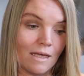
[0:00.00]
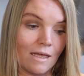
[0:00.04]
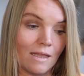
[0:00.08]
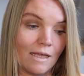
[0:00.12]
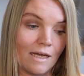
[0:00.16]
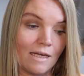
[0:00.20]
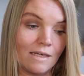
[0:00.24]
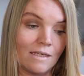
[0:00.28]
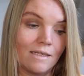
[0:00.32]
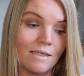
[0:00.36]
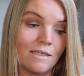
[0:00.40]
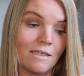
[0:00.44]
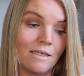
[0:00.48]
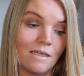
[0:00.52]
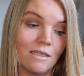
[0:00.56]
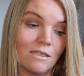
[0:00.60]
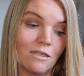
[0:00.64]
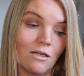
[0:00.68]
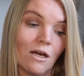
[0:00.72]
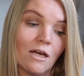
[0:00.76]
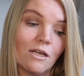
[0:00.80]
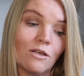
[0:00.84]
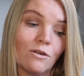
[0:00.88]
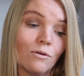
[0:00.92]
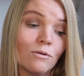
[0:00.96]
they
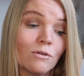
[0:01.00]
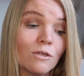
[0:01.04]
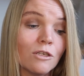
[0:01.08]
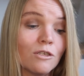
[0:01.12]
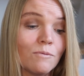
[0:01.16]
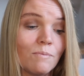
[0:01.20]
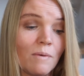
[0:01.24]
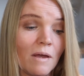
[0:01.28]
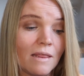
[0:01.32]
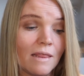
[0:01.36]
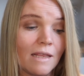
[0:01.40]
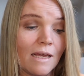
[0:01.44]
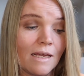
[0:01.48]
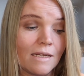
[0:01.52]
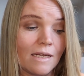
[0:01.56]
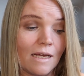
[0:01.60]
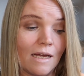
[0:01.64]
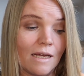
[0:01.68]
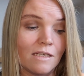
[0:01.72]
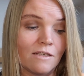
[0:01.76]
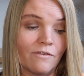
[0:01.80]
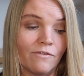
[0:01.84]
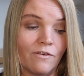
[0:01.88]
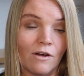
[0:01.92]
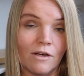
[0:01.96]
decide not to spend their
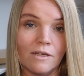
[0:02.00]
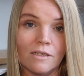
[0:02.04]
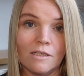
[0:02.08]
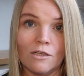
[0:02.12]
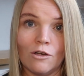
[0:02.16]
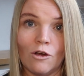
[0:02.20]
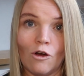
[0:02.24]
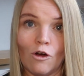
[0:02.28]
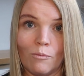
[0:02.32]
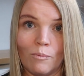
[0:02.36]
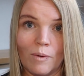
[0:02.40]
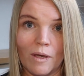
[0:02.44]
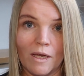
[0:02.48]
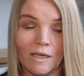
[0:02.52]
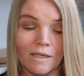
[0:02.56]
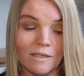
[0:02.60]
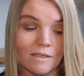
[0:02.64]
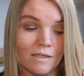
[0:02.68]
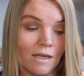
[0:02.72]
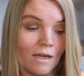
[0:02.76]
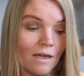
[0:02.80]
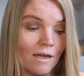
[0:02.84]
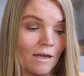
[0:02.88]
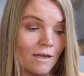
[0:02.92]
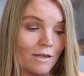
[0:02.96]
days finding hobbies
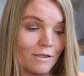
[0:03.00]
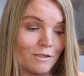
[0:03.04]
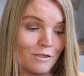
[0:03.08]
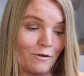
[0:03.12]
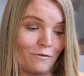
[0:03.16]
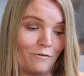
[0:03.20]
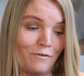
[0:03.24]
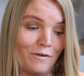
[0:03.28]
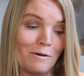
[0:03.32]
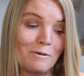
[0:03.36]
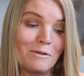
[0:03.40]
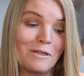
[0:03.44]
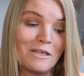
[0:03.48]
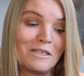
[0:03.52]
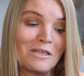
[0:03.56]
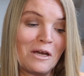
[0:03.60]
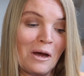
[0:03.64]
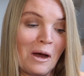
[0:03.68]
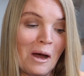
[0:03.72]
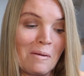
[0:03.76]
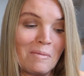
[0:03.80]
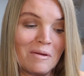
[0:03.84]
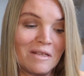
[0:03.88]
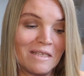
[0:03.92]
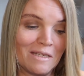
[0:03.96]
to fill the
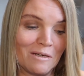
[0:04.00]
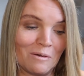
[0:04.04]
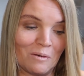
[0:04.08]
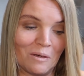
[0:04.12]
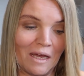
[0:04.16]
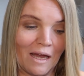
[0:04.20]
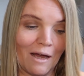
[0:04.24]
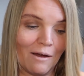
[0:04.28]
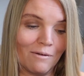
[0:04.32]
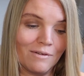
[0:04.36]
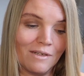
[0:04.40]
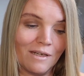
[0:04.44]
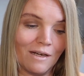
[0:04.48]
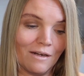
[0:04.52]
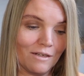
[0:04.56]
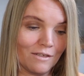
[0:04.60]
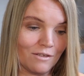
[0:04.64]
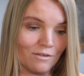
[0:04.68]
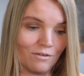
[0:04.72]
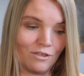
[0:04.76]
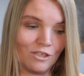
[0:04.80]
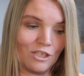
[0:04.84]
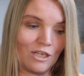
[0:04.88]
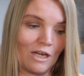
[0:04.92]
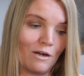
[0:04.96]
time until Countdown is
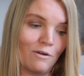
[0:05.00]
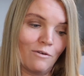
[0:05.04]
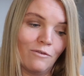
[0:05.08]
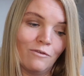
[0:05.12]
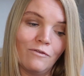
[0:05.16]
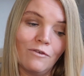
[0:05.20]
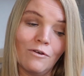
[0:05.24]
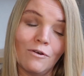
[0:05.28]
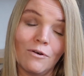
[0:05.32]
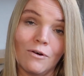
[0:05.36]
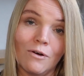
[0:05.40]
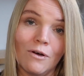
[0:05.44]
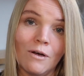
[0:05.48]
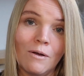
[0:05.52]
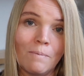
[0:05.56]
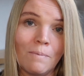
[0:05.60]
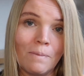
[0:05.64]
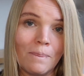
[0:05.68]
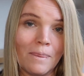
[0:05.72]
on Channel 4.